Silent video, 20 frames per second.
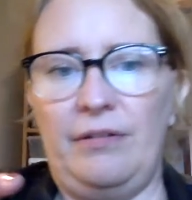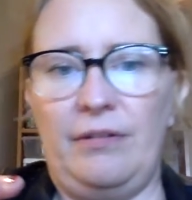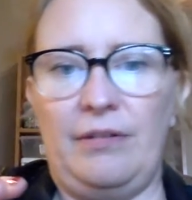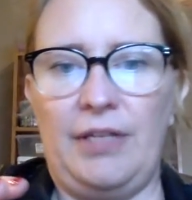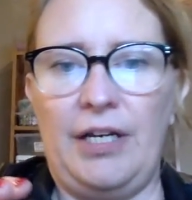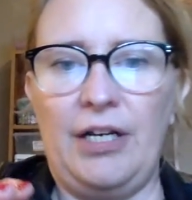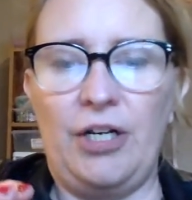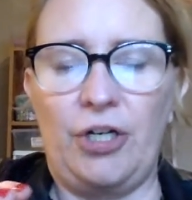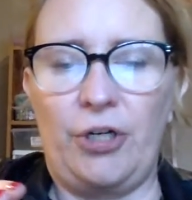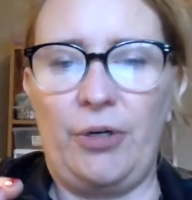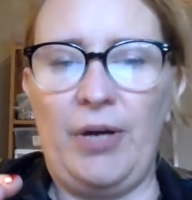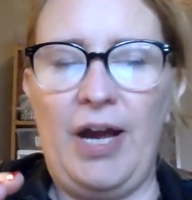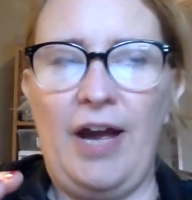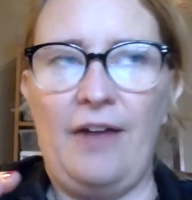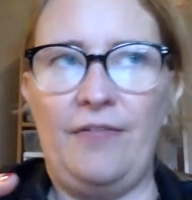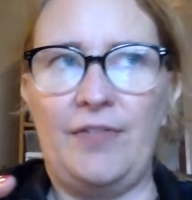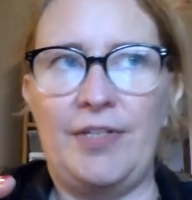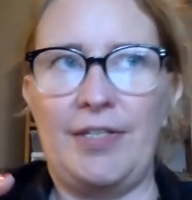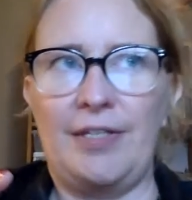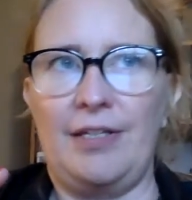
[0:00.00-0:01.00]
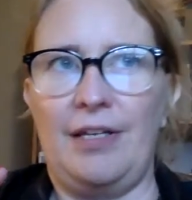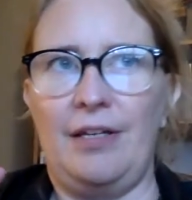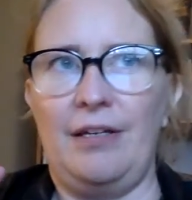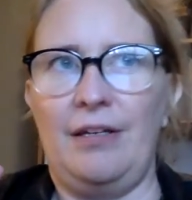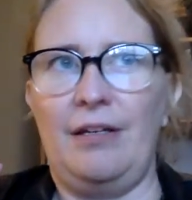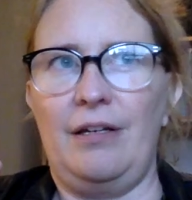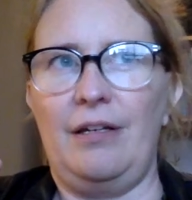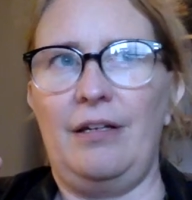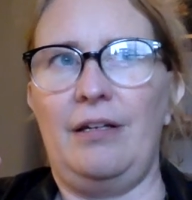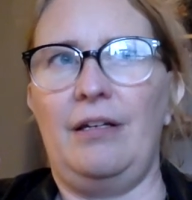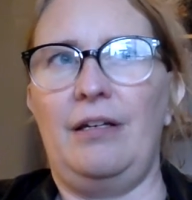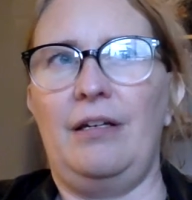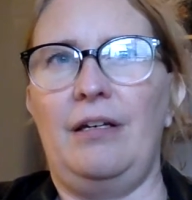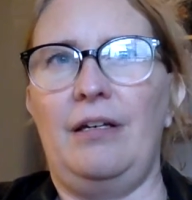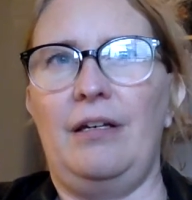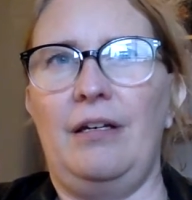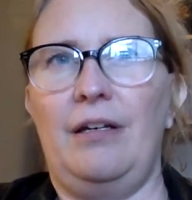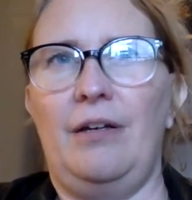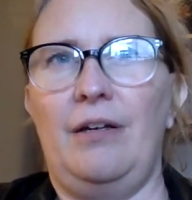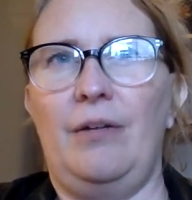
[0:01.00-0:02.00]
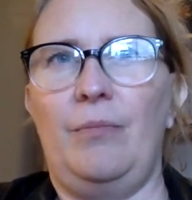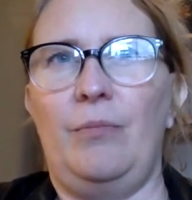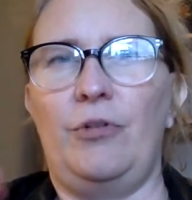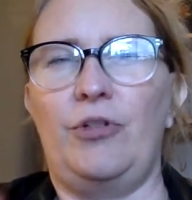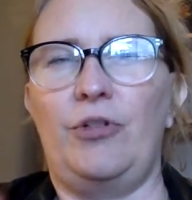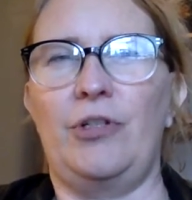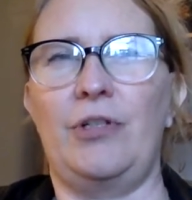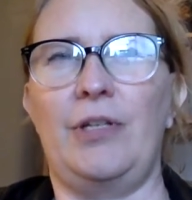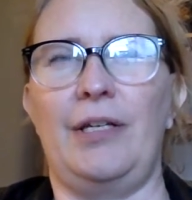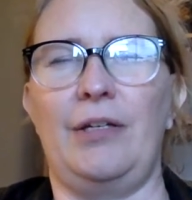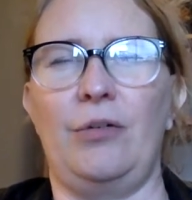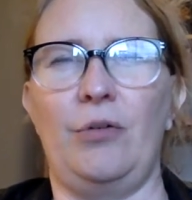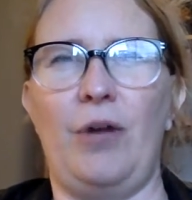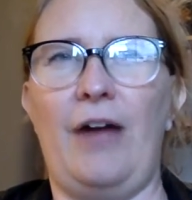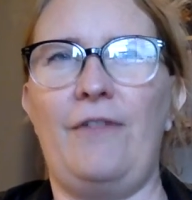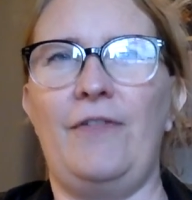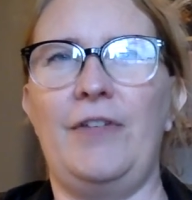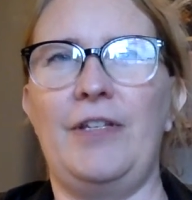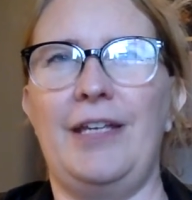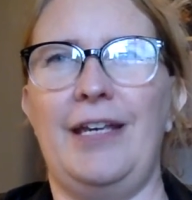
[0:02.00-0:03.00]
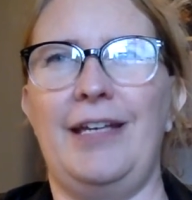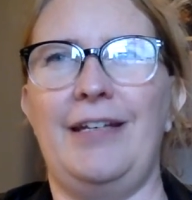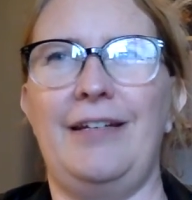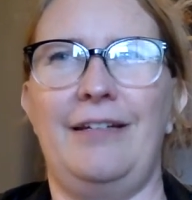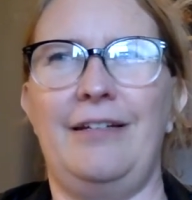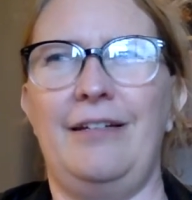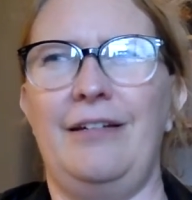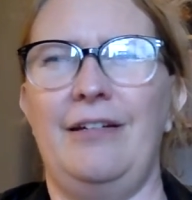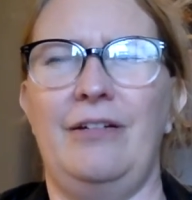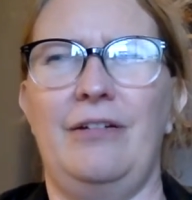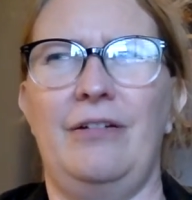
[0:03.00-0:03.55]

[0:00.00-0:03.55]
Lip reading: the aircrafts, which is gravitated